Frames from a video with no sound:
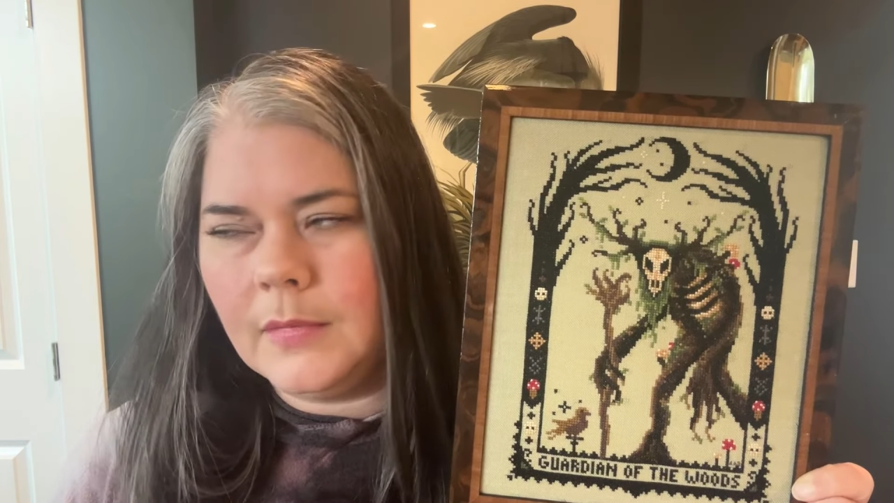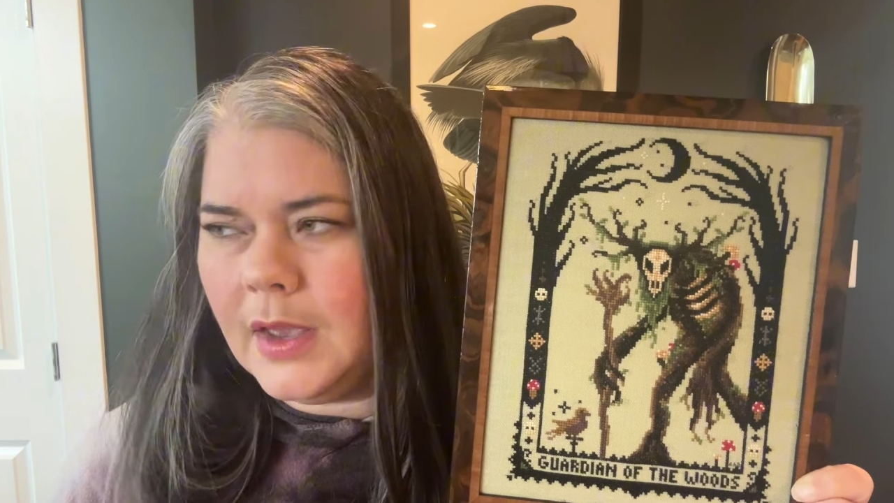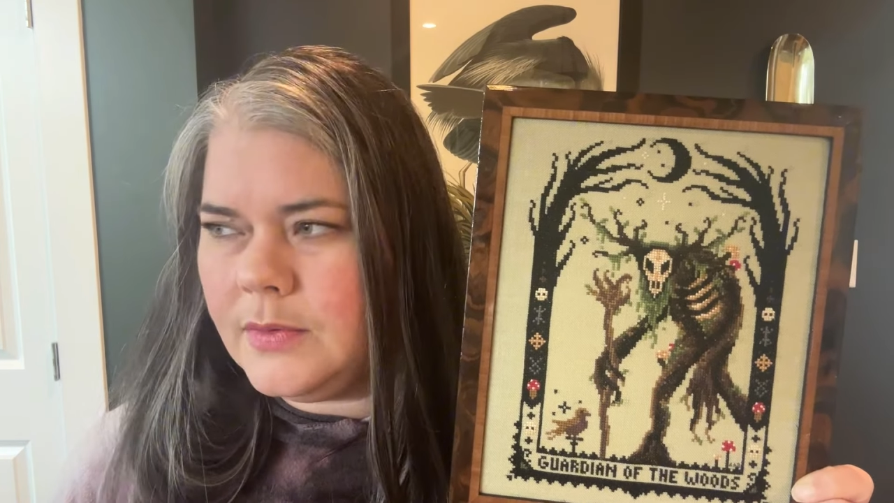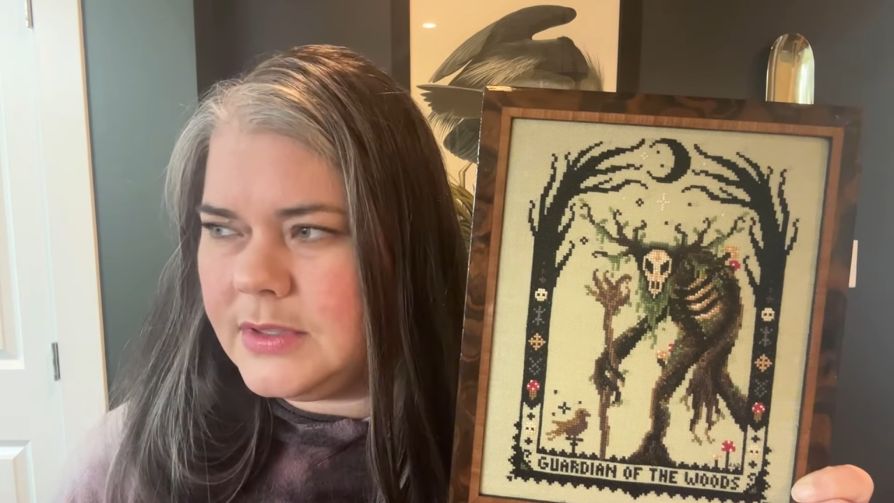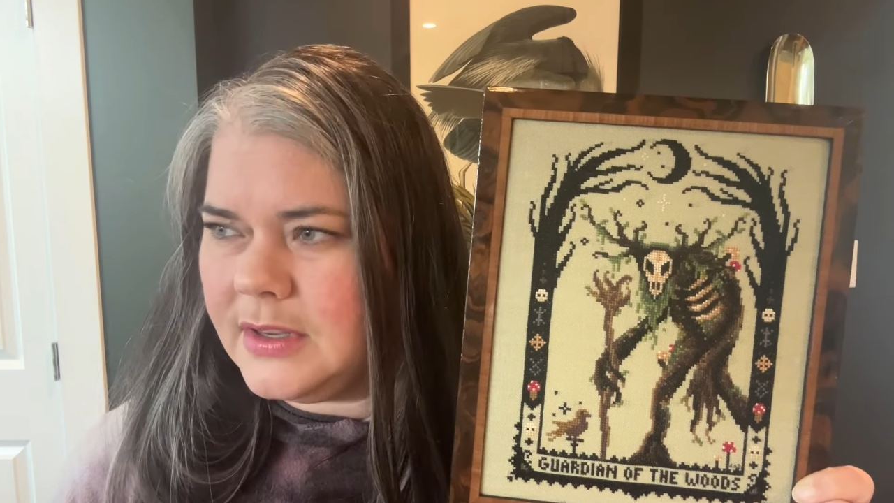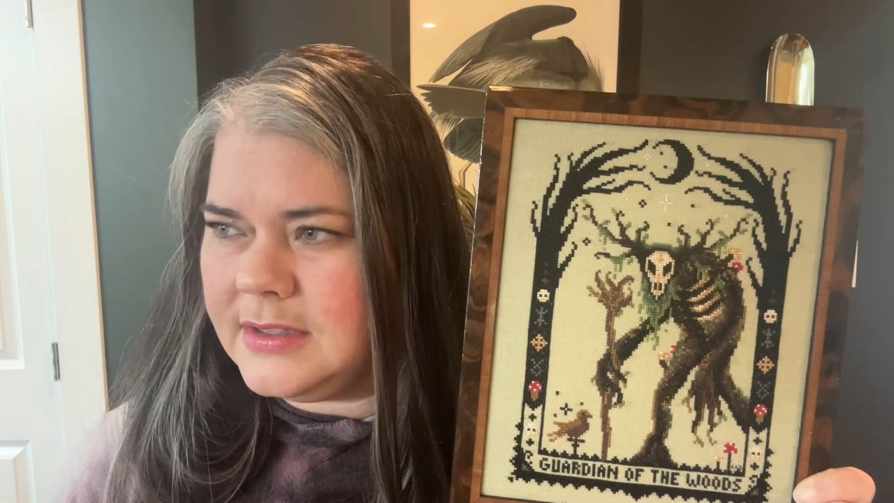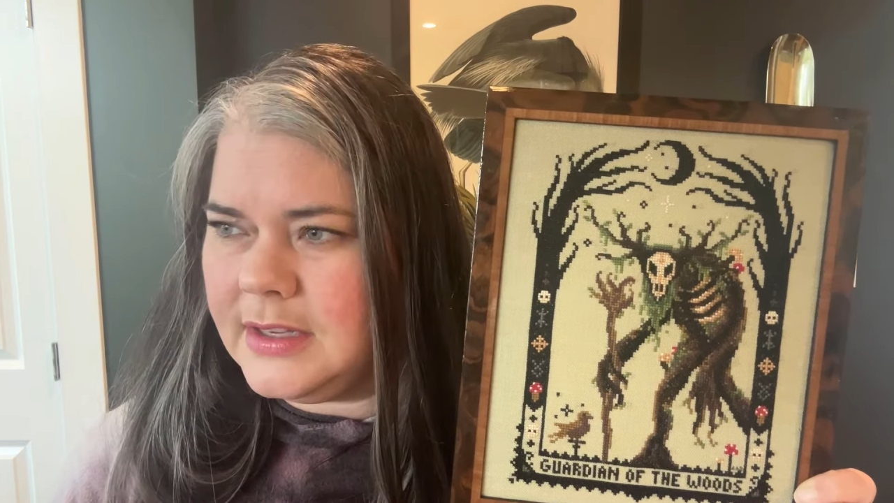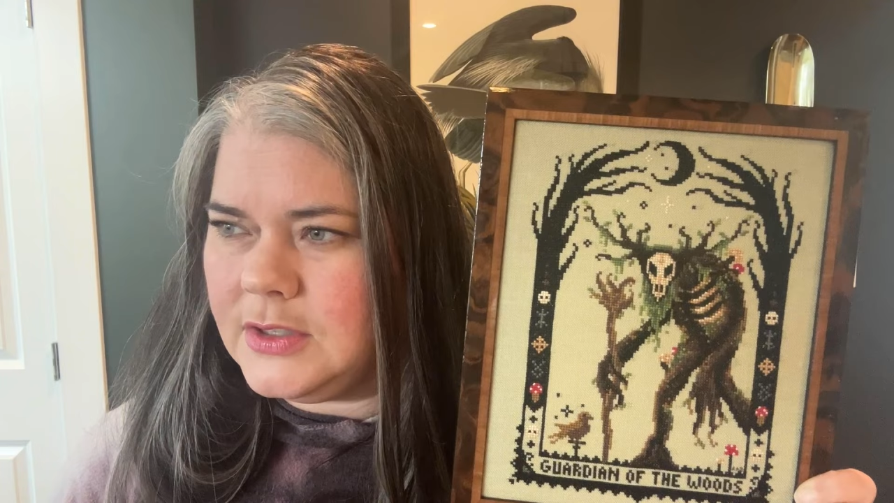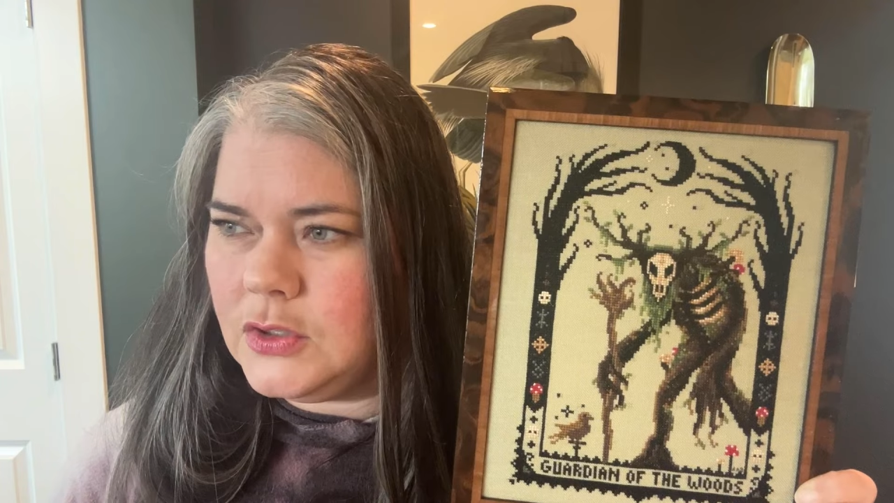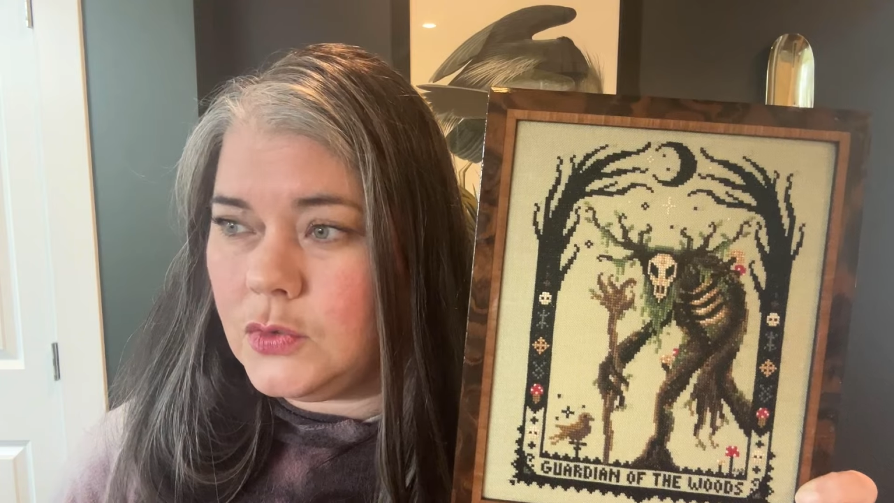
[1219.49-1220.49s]
I was gonna
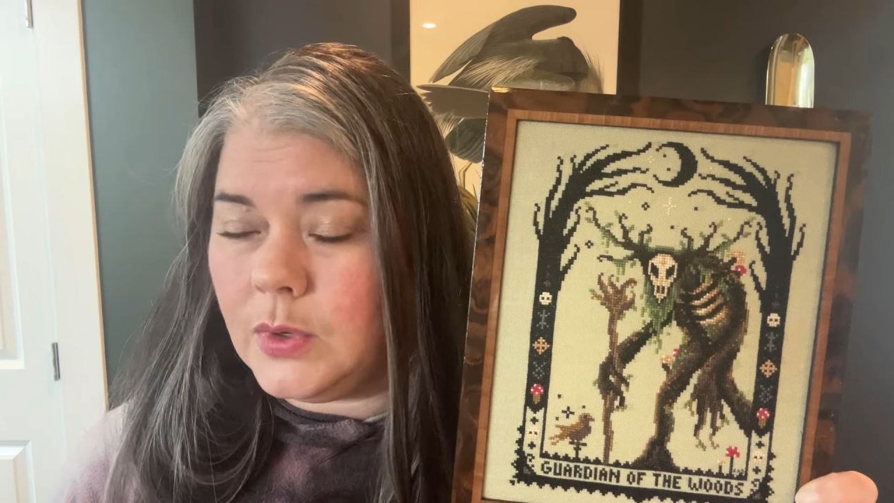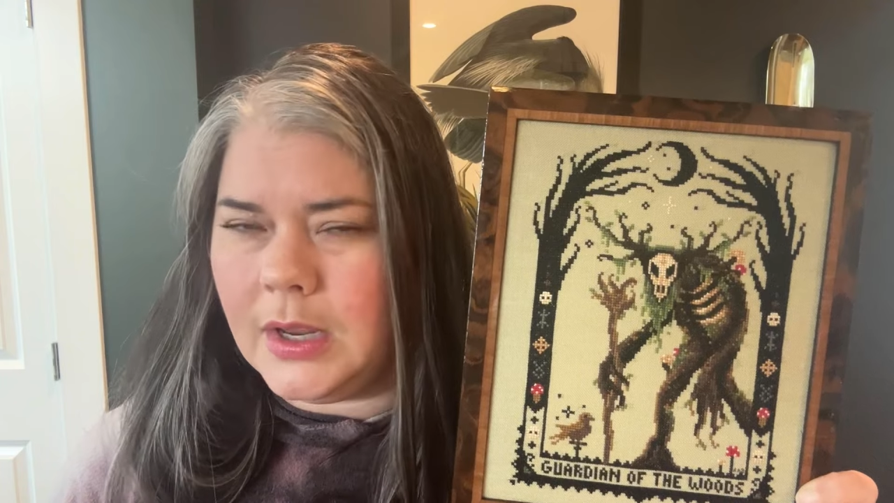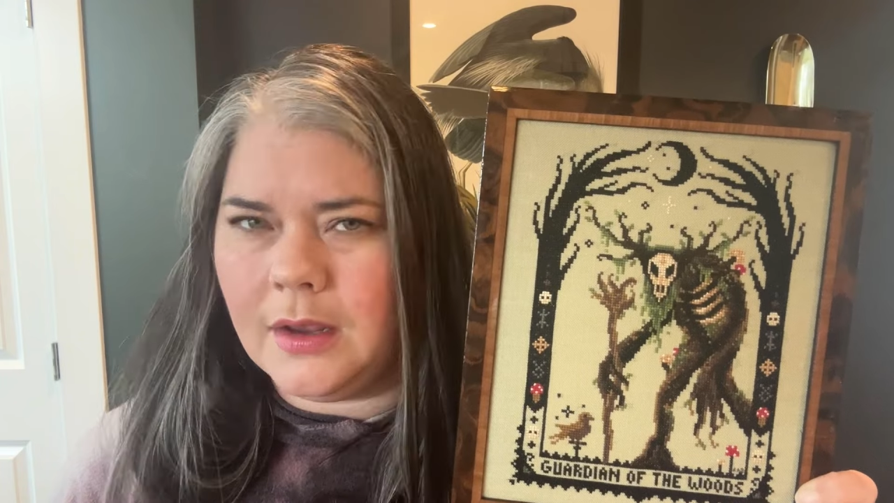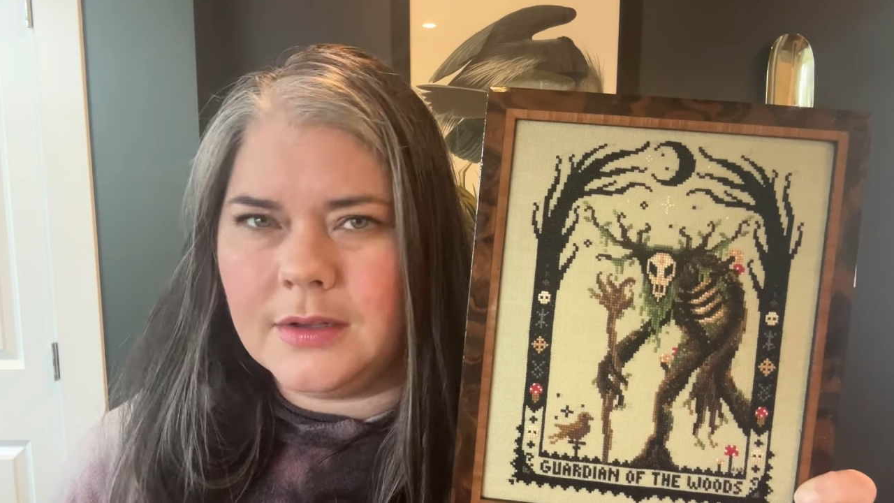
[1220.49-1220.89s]
say string,